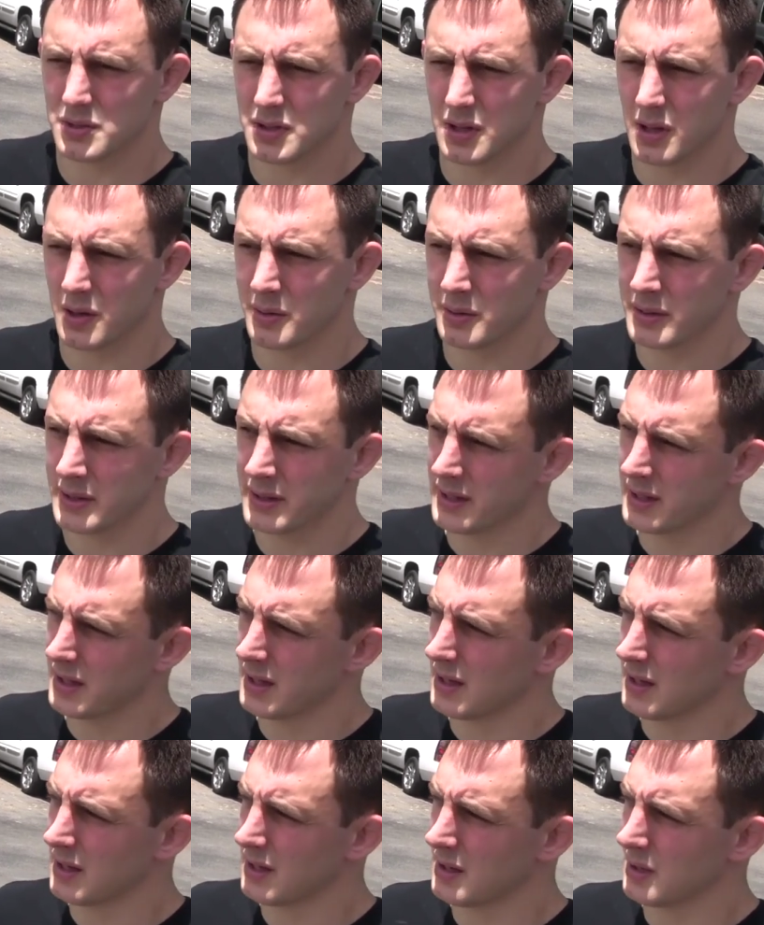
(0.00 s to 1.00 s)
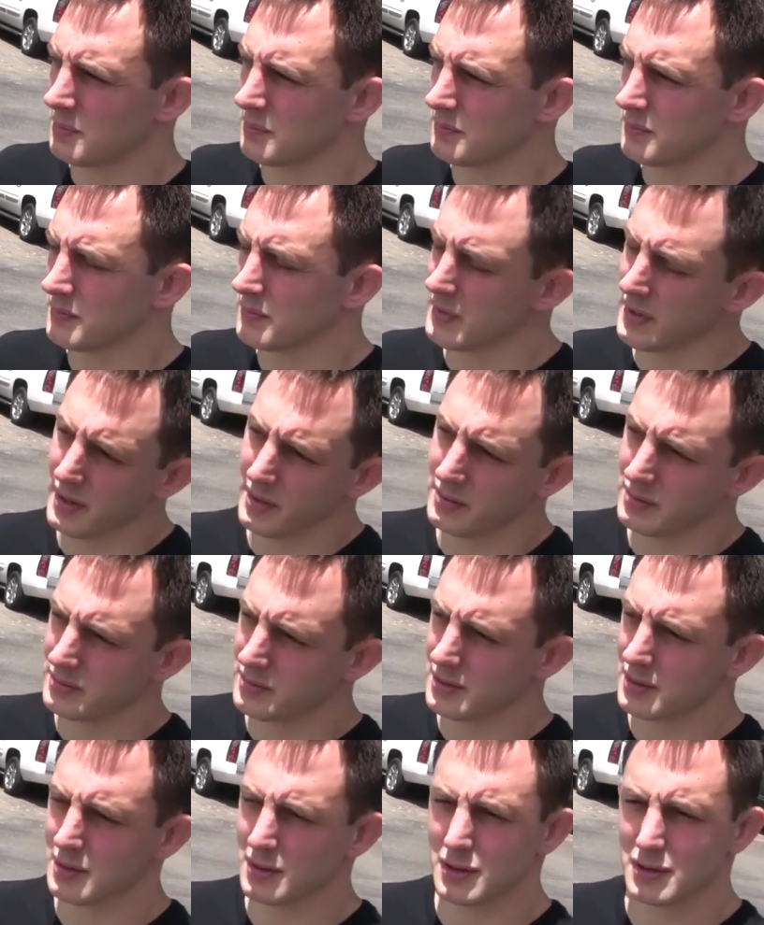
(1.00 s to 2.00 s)
So, um, you know,
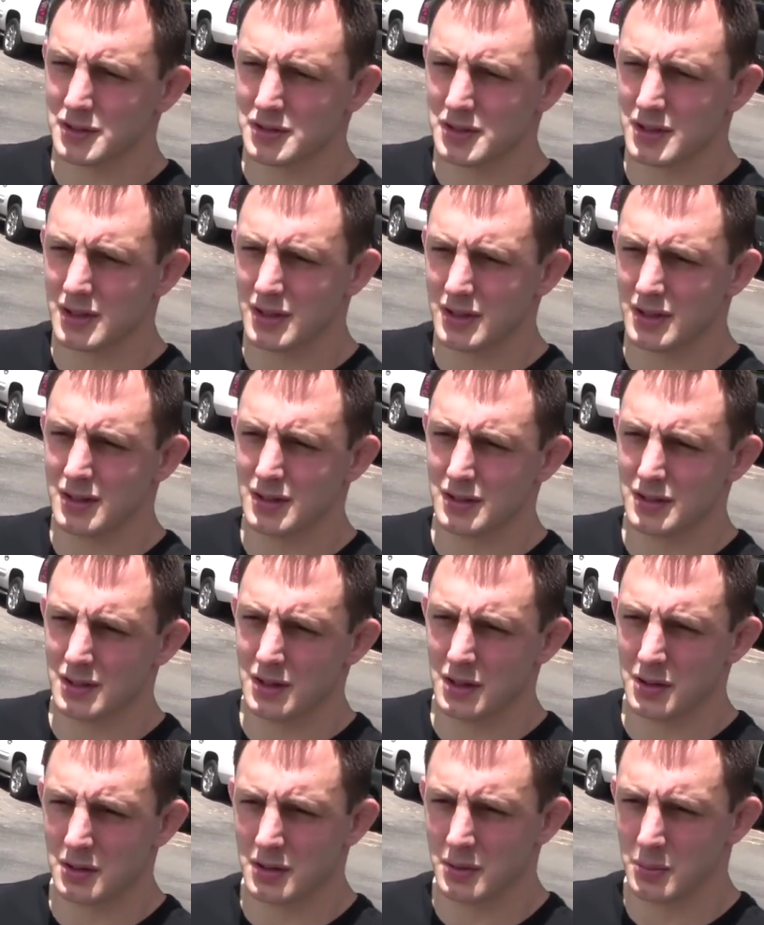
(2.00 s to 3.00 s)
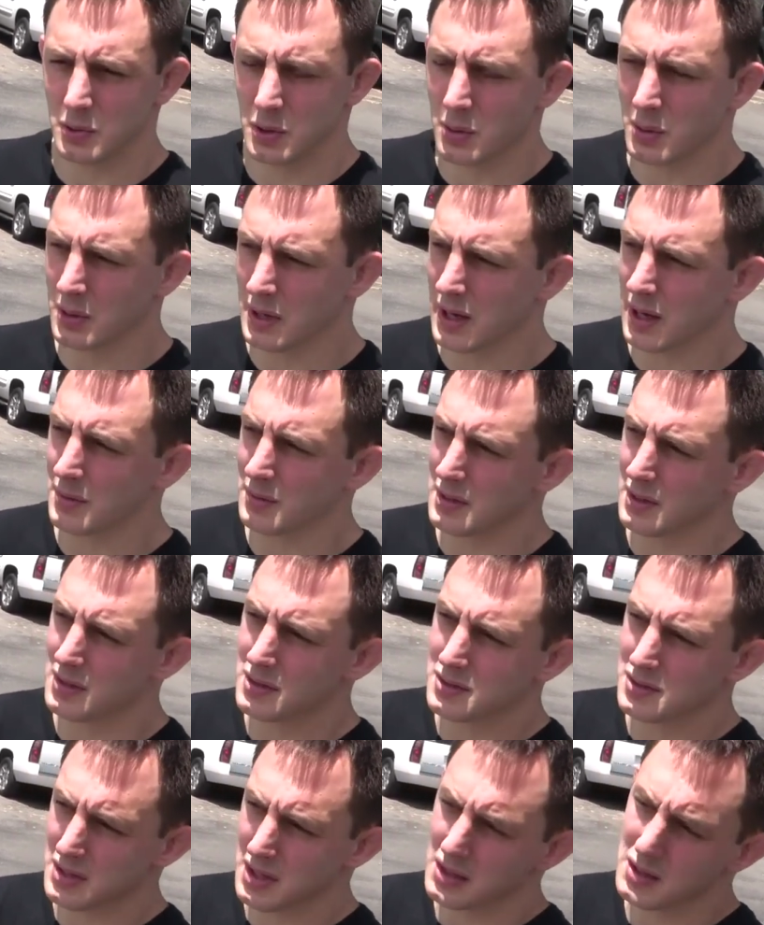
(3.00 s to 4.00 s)
they're going to see you know him going out
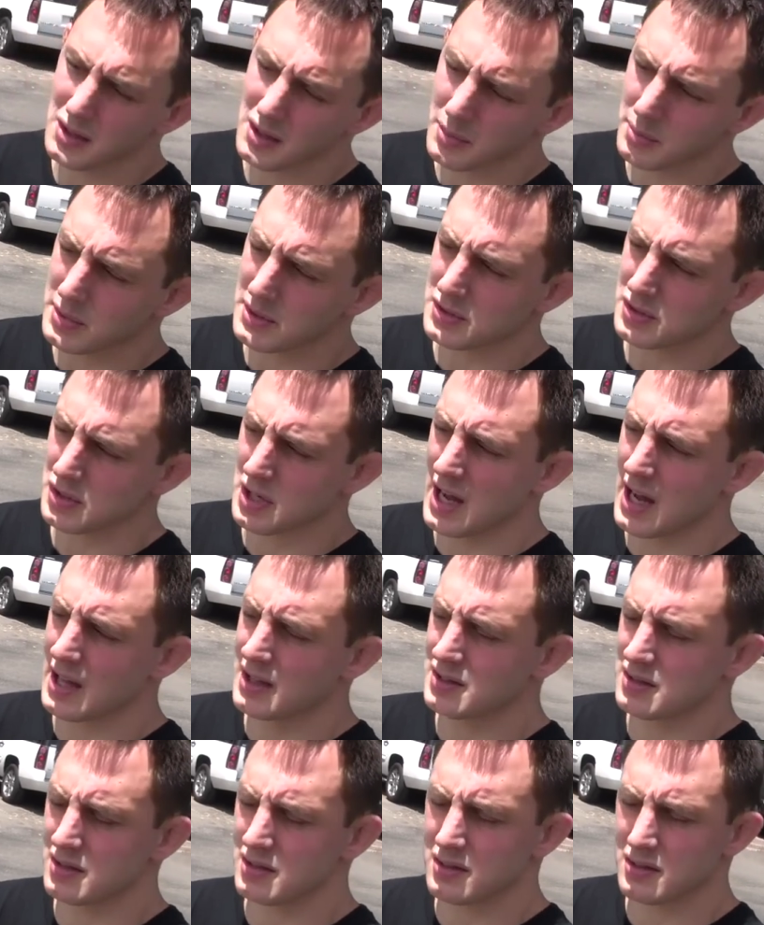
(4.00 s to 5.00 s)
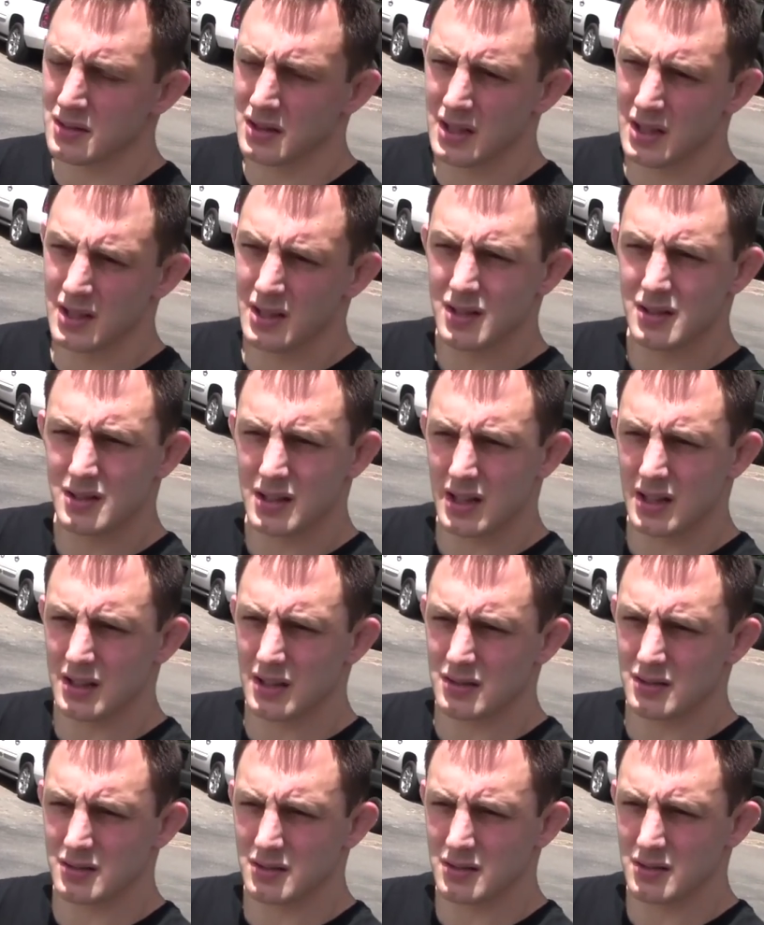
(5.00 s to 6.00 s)
there, setting up his shots, and
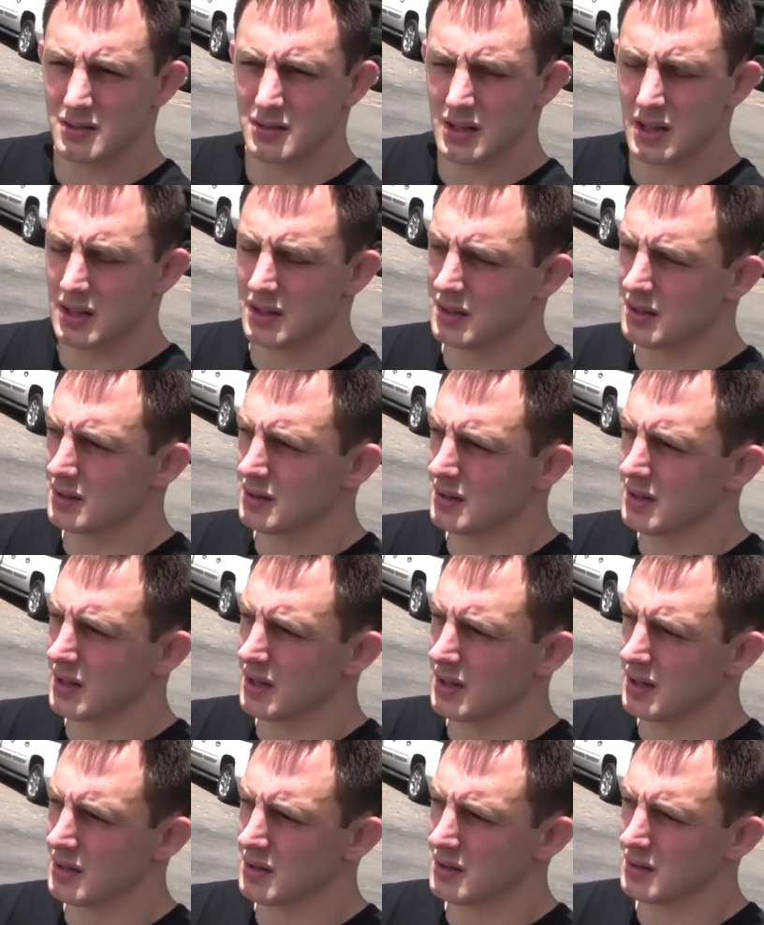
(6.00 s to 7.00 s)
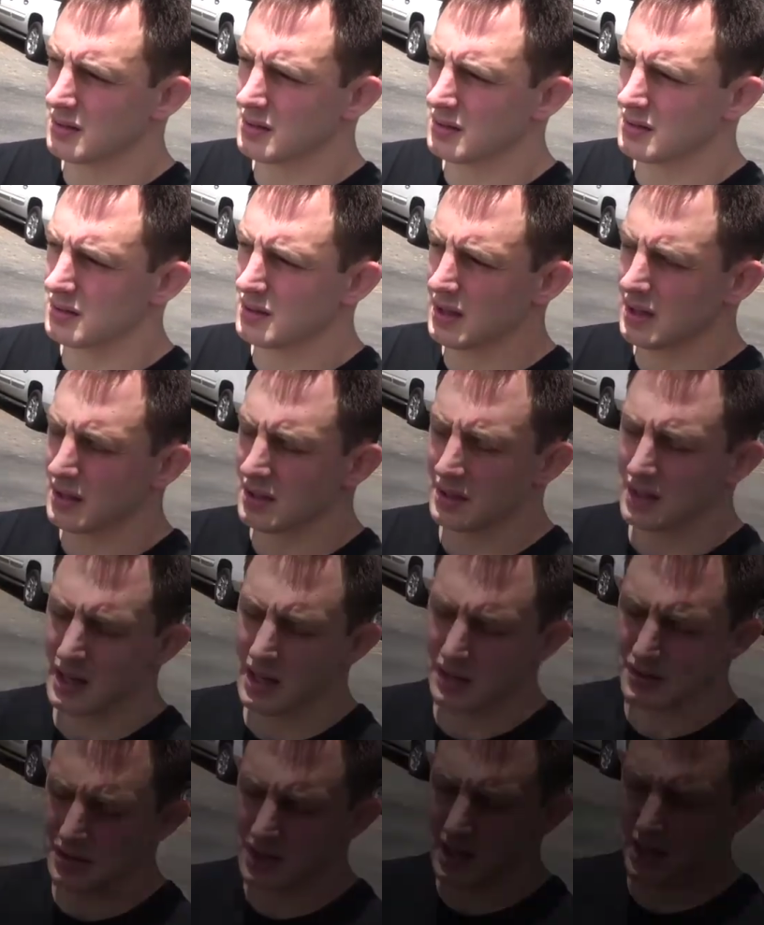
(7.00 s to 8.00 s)
taking taking uh, taking
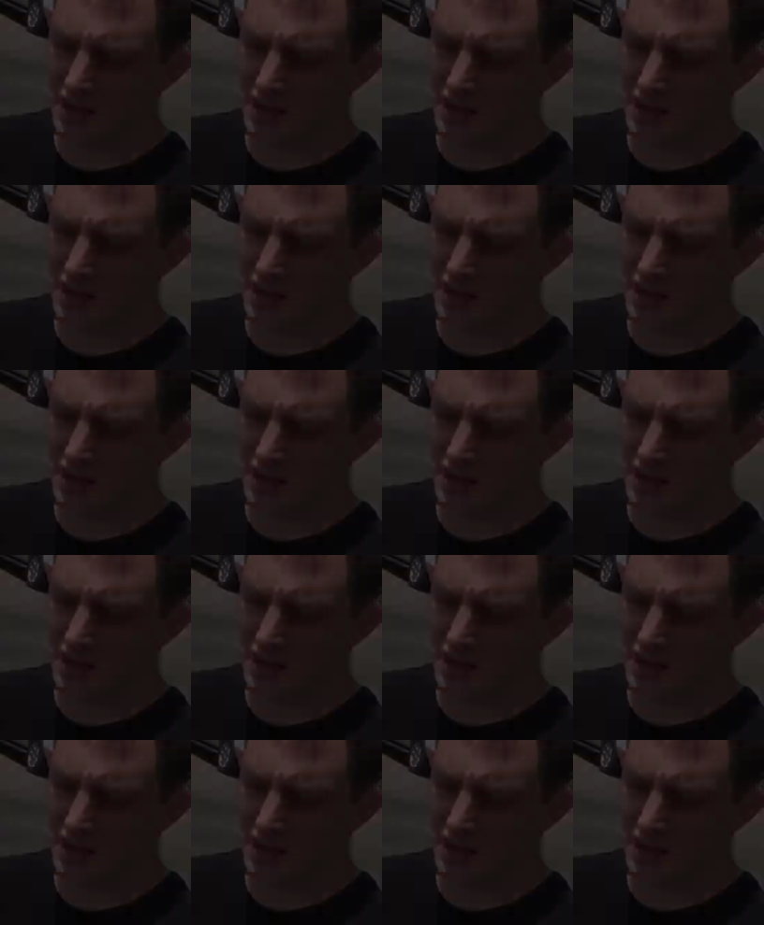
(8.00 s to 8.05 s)
guys